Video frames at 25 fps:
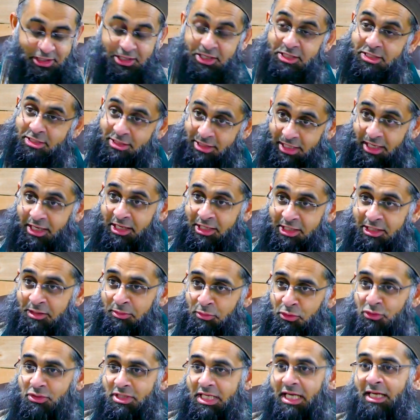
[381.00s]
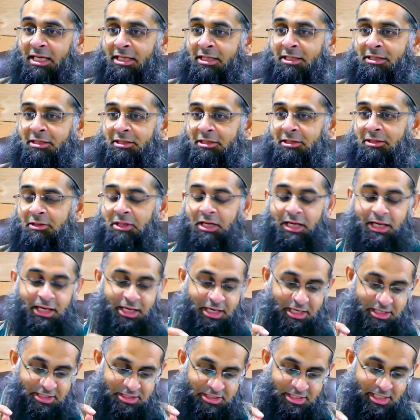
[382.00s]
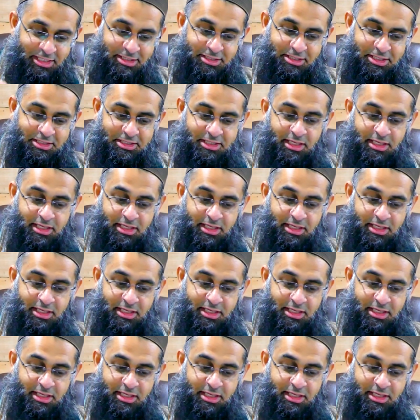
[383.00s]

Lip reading: Sa'id ibn Zayd. His sister's